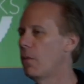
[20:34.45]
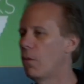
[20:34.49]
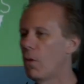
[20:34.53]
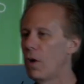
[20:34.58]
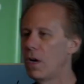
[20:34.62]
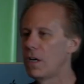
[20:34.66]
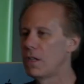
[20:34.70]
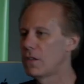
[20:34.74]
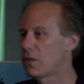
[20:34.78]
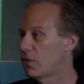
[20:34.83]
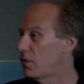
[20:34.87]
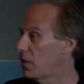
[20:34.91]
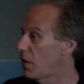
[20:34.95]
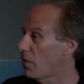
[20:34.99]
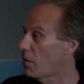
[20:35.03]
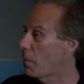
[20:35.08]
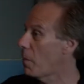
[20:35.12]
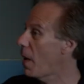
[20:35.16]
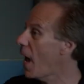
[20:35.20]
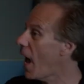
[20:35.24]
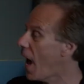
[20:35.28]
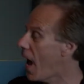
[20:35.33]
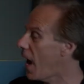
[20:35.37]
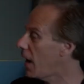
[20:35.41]
One is if you have a
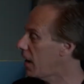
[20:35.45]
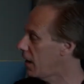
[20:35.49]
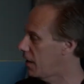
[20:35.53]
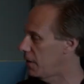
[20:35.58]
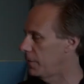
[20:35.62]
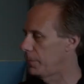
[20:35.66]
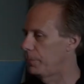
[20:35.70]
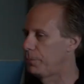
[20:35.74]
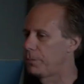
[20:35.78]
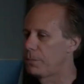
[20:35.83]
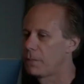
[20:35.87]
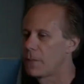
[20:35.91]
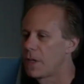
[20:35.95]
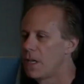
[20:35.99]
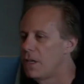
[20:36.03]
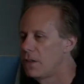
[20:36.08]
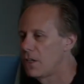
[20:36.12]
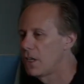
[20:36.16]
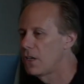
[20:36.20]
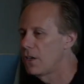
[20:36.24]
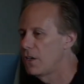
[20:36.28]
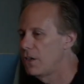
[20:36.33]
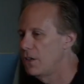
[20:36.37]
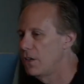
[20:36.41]
Mac,
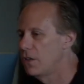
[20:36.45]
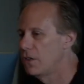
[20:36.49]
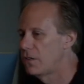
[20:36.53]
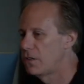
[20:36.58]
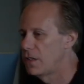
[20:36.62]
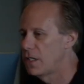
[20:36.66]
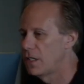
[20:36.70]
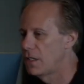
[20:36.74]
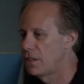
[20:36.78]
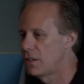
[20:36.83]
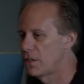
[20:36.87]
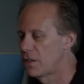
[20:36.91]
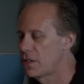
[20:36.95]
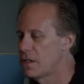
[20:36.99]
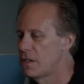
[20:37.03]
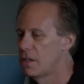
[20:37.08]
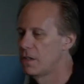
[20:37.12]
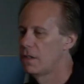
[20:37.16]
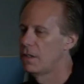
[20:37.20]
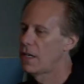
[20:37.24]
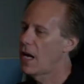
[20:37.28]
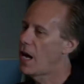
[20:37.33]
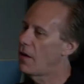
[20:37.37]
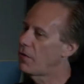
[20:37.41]
the good news is
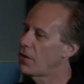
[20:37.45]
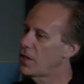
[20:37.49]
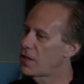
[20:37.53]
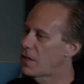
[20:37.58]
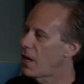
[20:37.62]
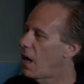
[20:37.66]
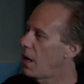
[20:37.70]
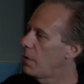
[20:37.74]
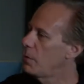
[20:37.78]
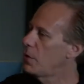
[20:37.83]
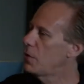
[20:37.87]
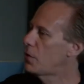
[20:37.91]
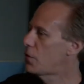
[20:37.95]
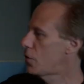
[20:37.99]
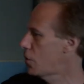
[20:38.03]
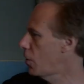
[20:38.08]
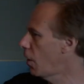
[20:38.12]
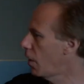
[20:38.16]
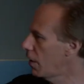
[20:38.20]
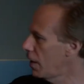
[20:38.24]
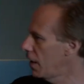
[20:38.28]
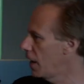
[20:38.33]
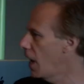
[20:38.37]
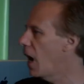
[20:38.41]
every time you
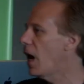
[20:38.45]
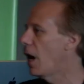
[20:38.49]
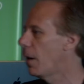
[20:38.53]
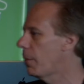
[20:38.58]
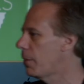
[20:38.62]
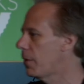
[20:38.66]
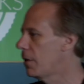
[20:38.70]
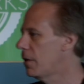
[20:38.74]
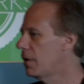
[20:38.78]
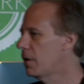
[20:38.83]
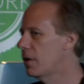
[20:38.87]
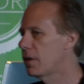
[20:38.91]
start it up,